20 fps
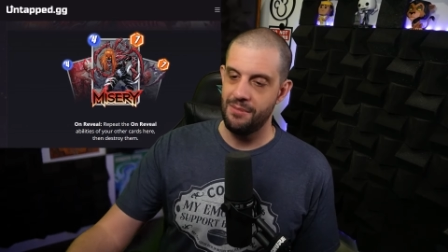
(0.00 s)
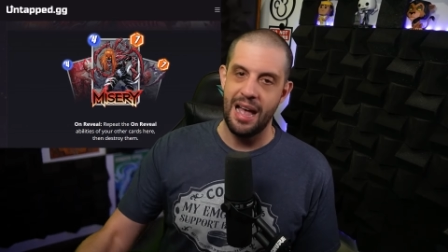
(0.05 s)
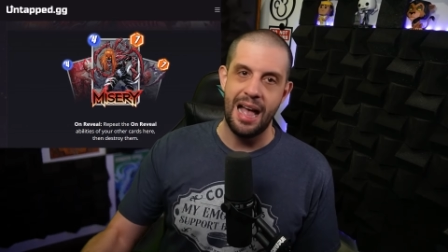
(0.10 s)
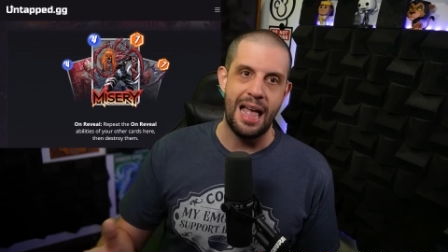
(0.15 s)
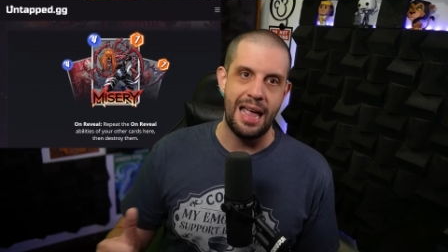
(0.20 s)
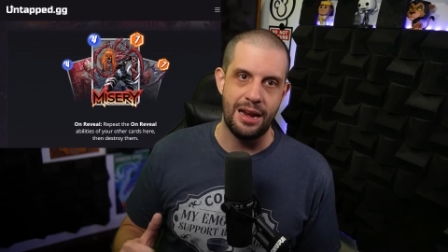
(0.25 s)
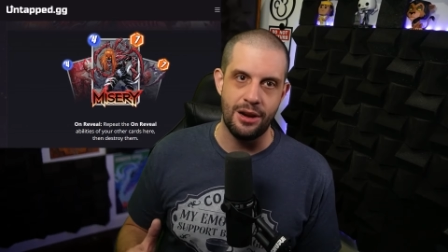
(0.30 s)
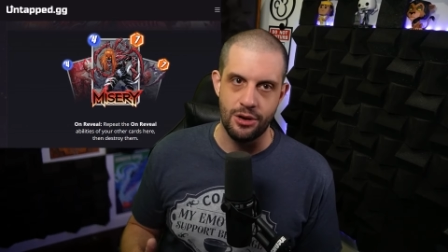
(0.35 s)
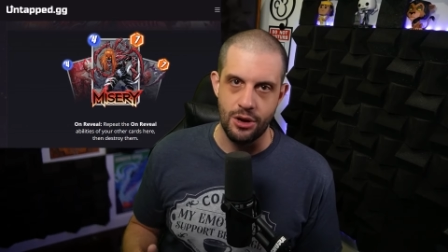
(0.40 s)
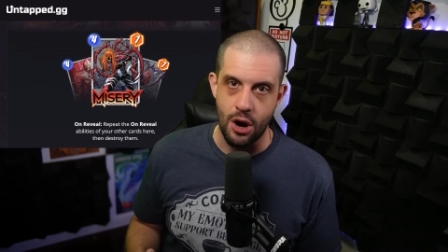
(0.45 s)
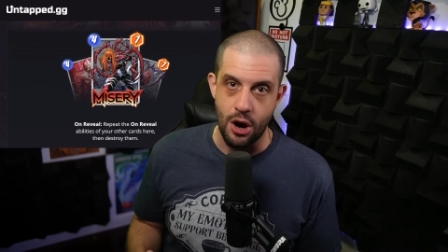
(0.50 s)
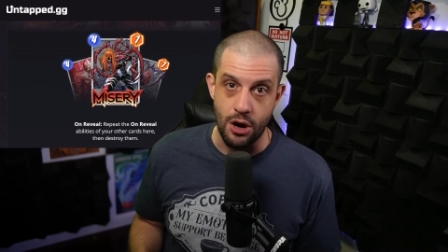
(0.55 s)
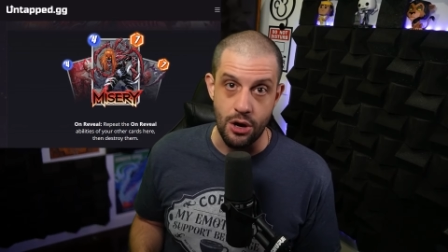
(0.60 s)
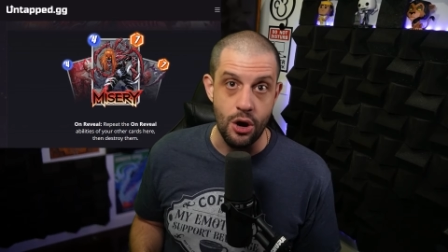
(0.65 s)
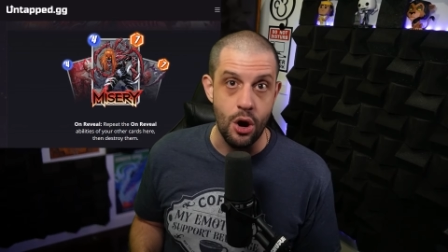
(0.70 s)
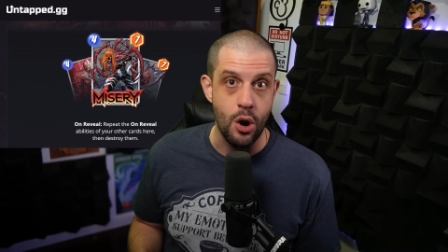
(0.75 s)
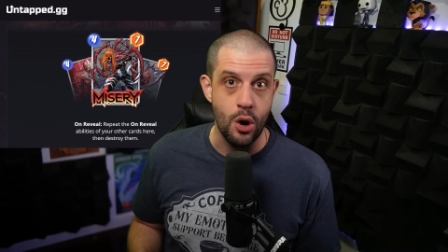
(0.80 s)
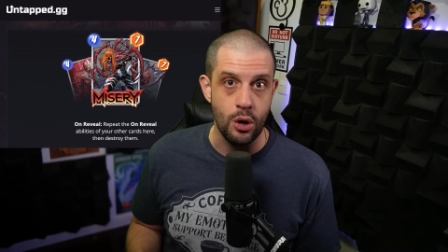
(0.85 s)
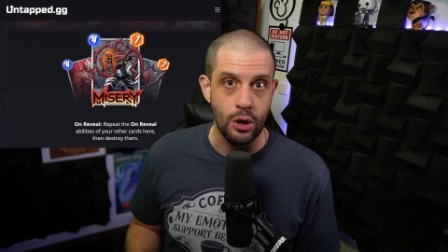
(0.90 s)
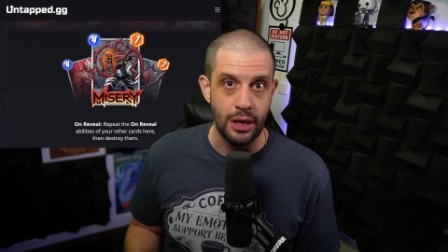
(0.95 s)
Ironheart
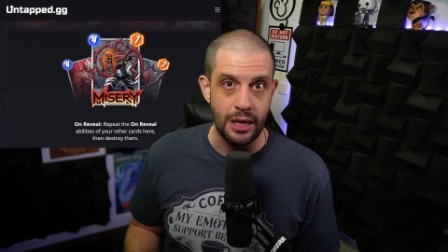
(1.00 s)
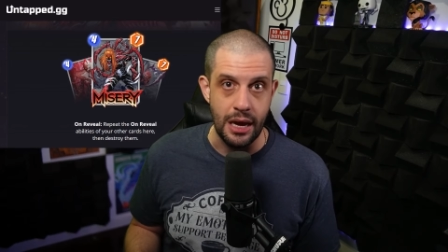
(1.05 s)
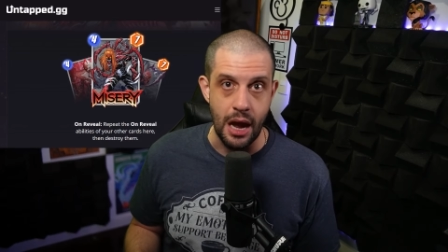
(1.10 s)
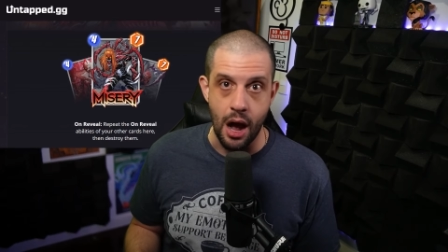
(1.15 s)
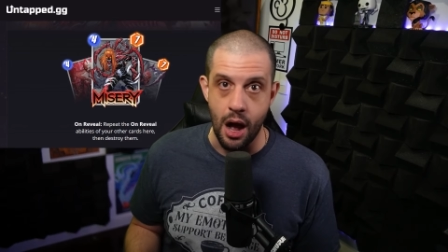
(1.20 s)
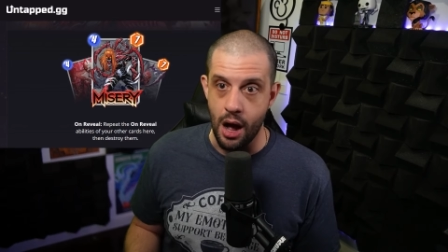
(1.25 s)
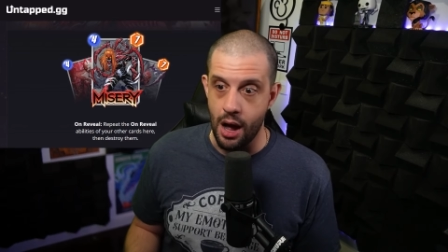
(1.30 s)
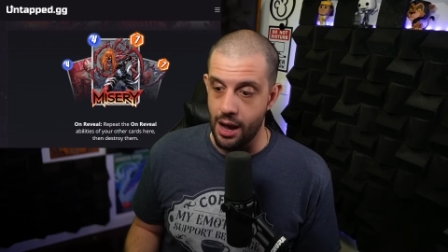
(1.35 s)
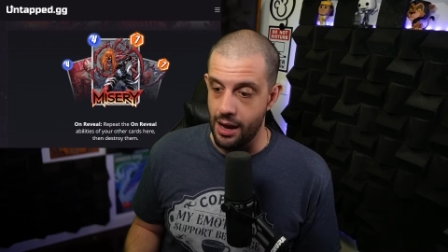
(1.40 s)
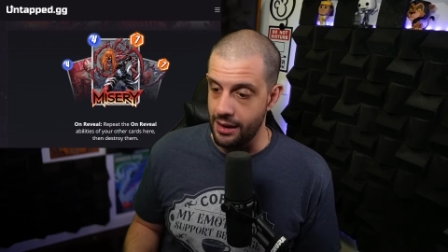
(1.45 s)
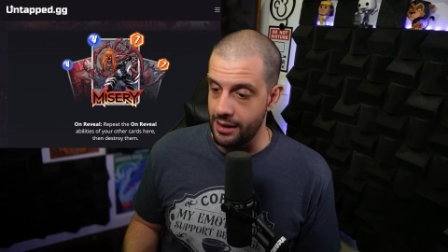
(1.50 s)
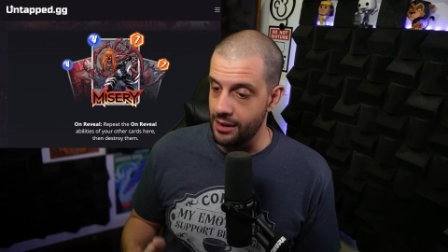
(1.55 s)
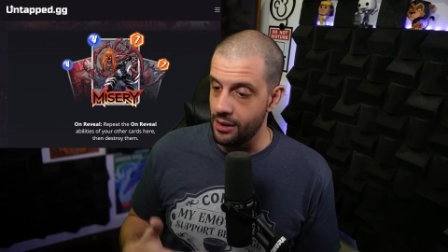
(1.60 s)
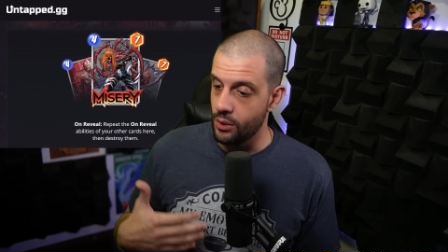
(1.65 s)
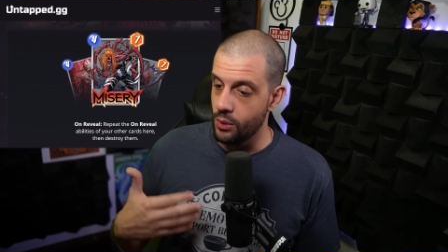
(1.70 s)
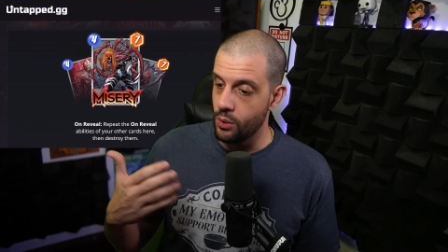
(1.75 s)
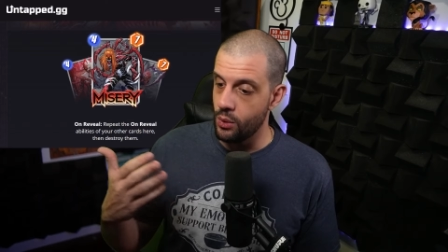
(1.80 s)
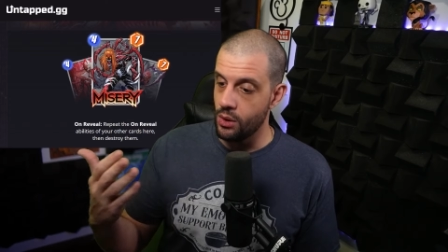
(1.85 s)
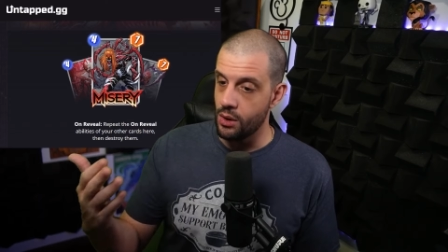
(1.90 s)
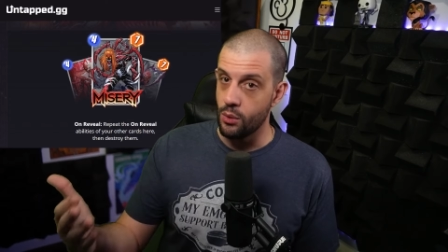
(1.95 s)
early on,
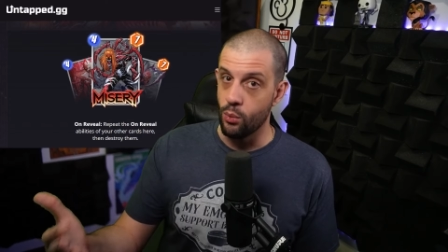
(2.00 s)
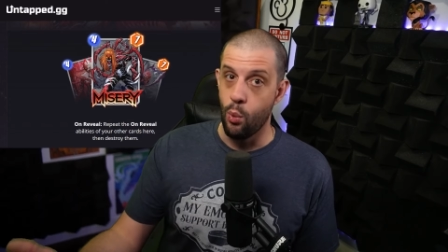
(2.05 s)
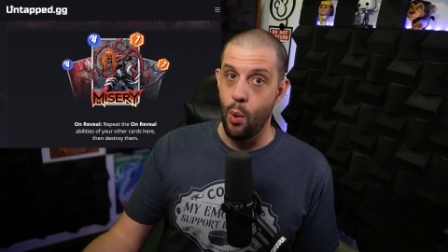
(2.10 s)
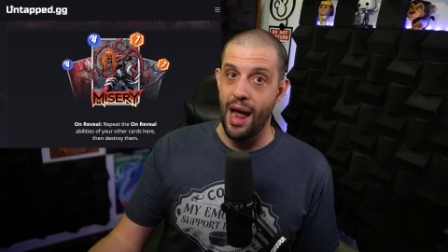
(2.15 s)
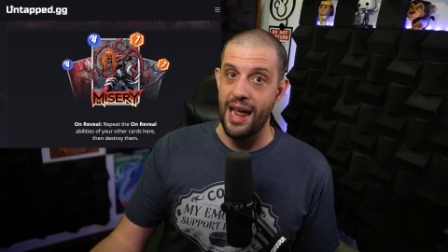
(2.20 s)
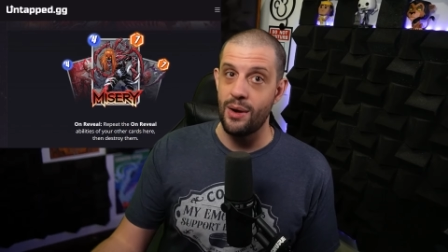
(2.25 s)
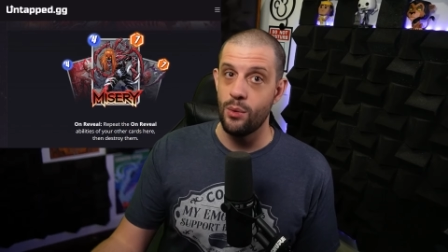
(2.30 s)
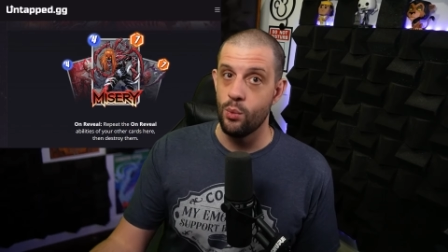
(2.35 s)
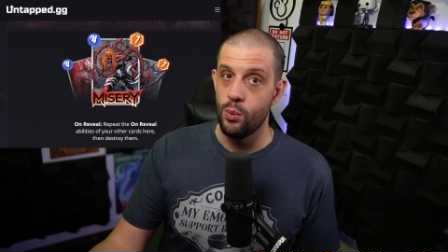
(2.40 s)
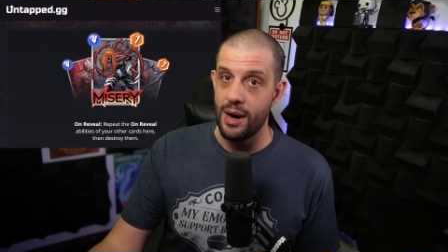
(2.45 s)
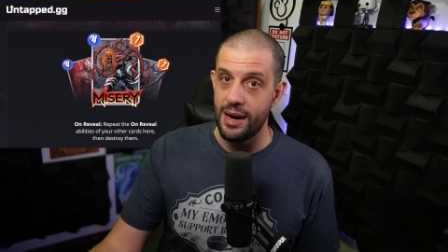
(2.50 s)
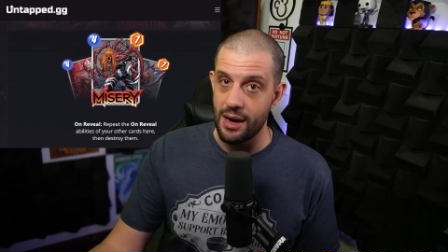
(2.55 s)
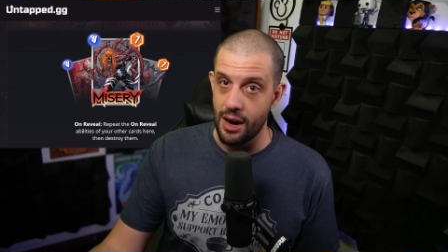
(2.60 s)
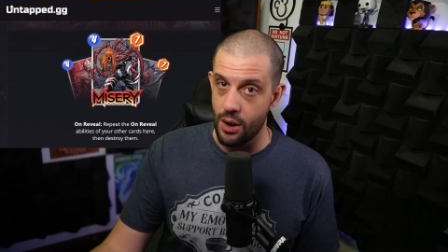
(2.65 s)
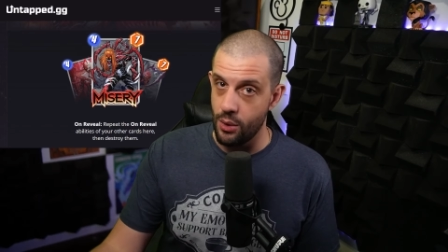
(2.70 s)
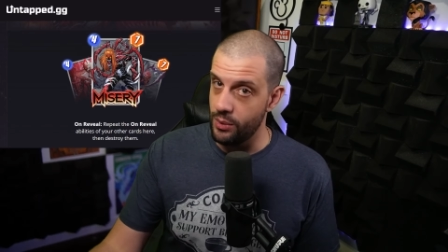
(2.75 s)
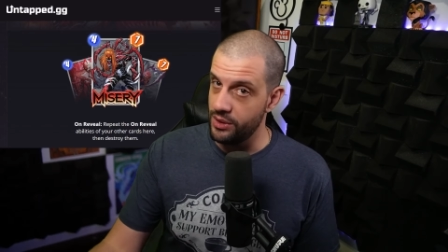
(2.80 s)
or White Widow,